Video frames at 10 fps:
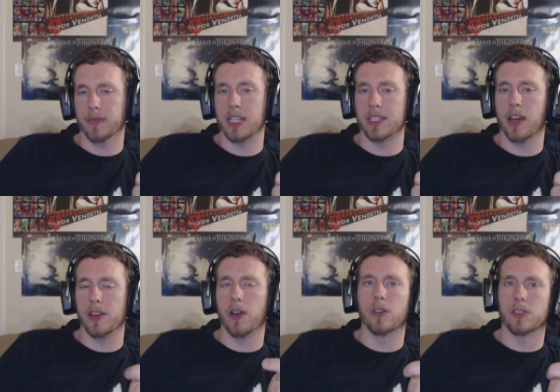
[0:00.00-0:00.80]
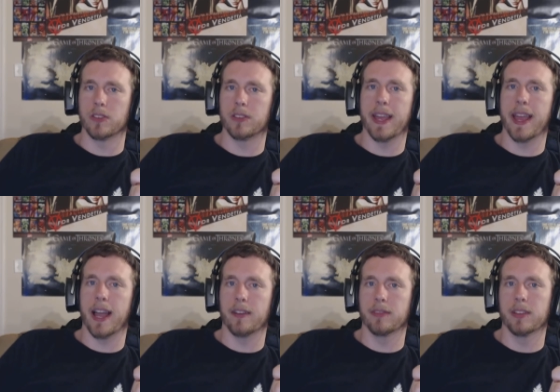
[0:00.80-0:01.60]
it's not knowledge that they
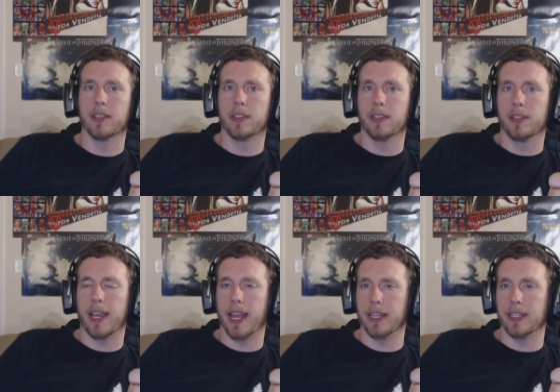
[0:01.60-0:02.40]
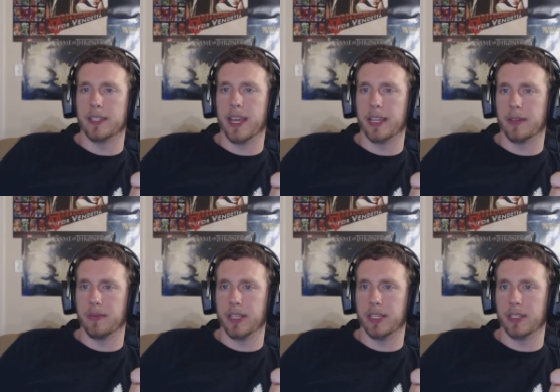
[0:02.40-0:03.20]
have, and it's taken
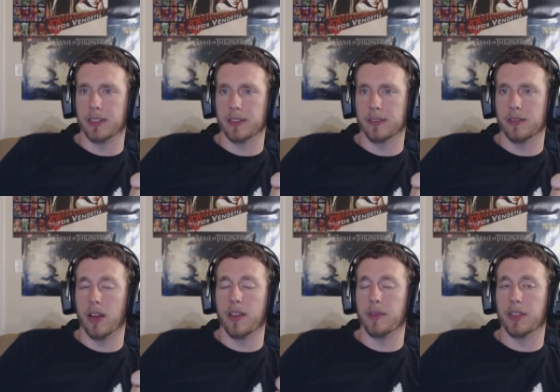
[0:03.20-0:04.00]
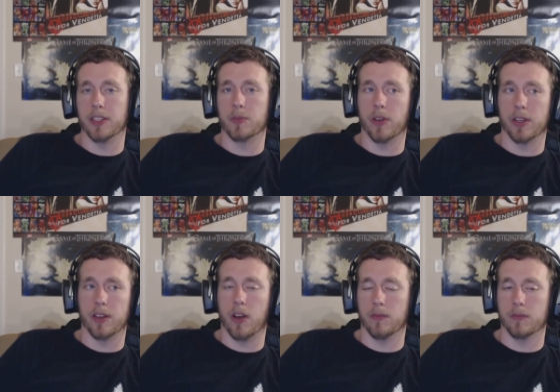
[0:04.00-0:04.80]
me. Well, I mean, at this point,
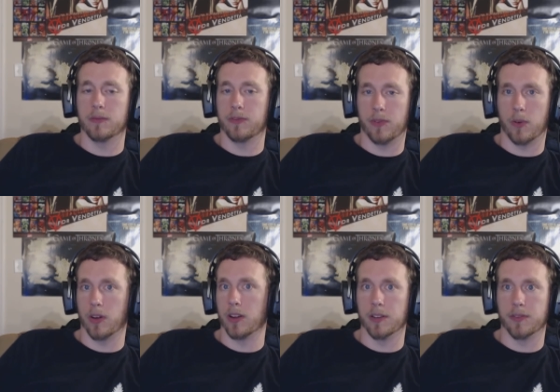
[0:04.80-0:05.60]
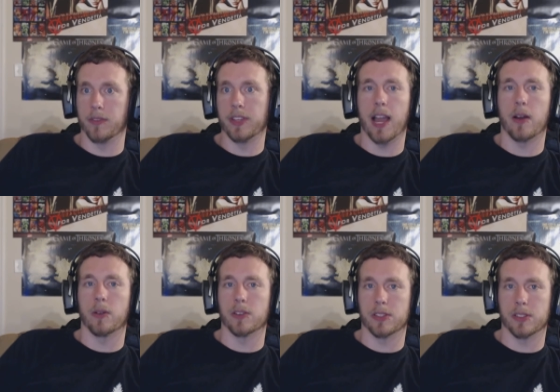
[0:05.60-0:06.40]
450
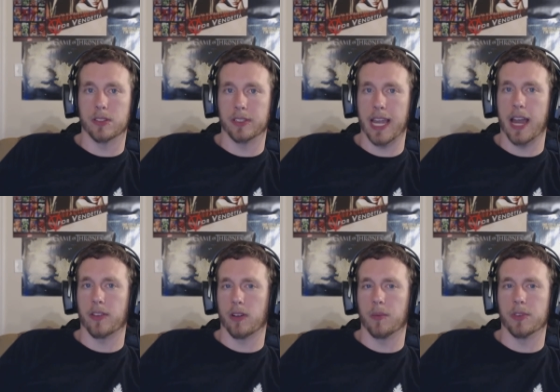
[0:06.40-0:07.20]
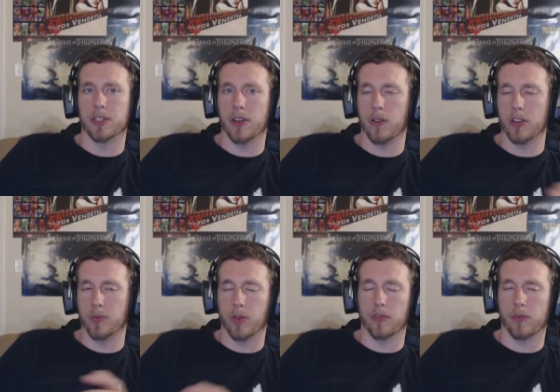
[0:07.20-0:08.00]
hours to gather up this
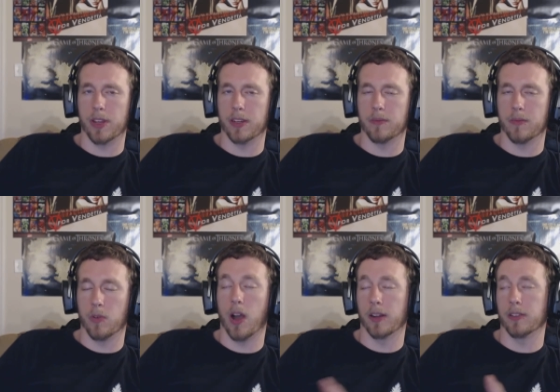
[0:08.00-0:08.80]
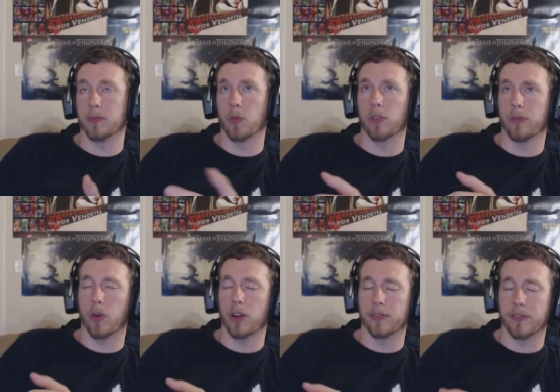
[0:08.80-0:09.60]
knowledge, both from ind- well, it's more than
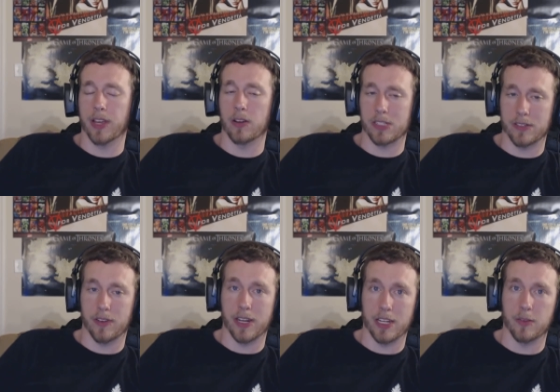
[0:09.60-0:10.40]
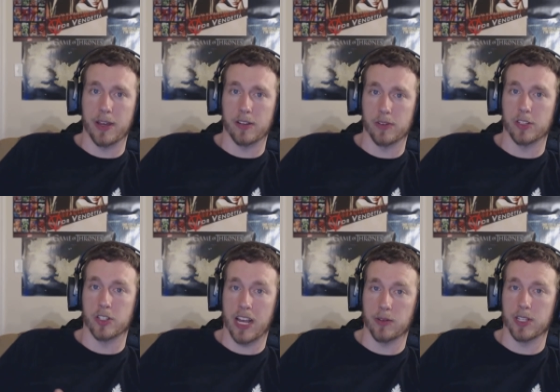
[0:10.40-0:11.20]
450 hours. I've done independent
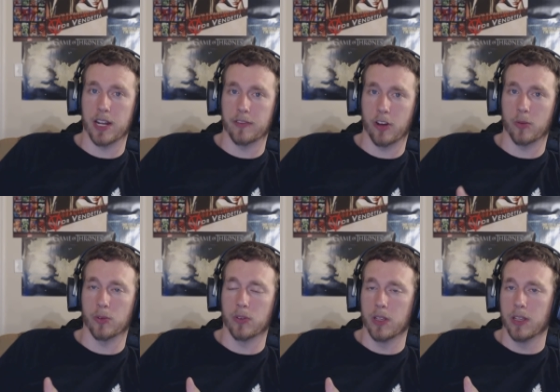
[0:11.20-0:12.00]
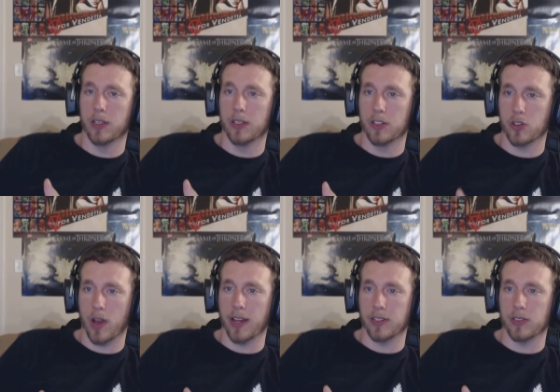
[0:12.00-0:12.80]
research outside of Kerbal,
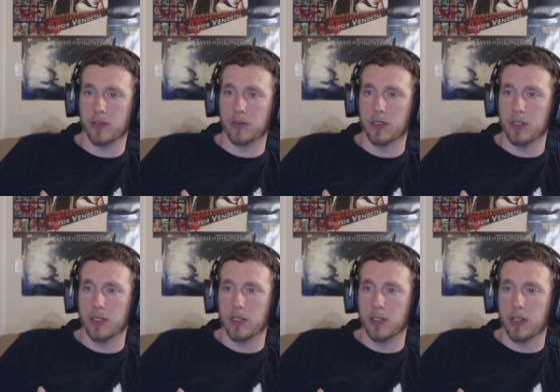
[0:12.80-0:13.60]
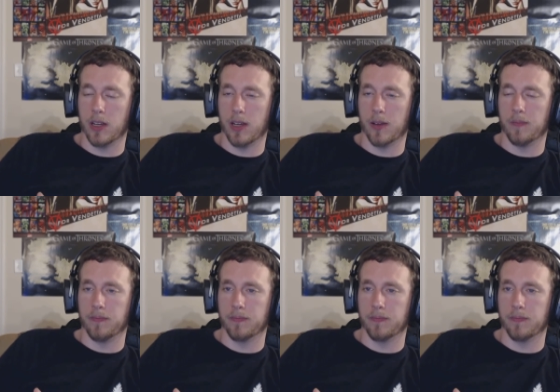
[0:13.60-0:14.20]
trying to, um,